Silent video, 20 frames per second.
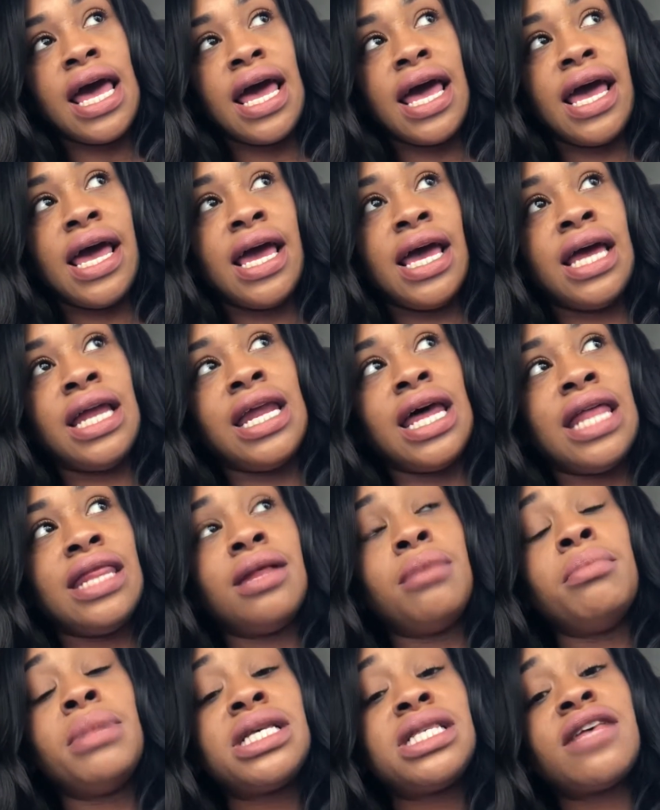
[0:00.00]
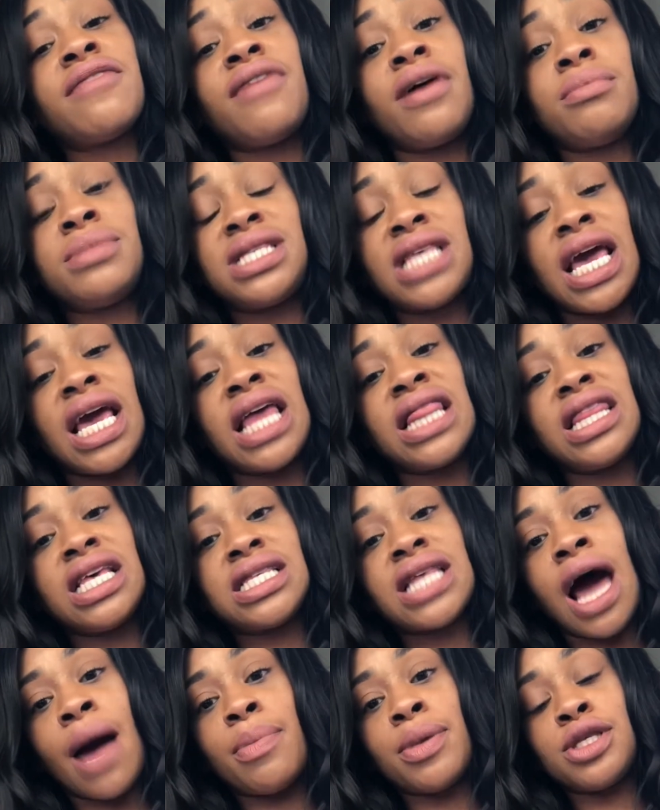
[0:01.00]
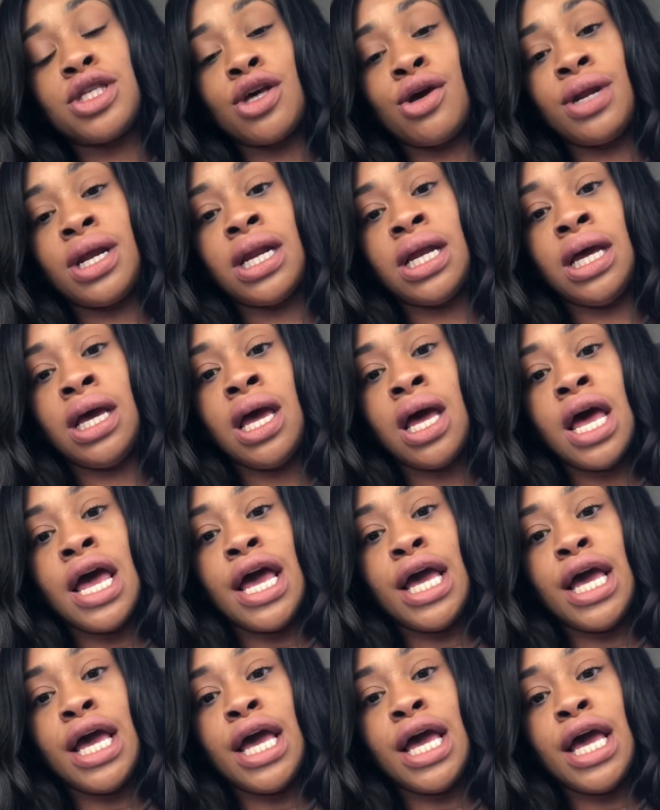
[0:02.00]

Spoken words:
And in the midst of him taking this opportunity,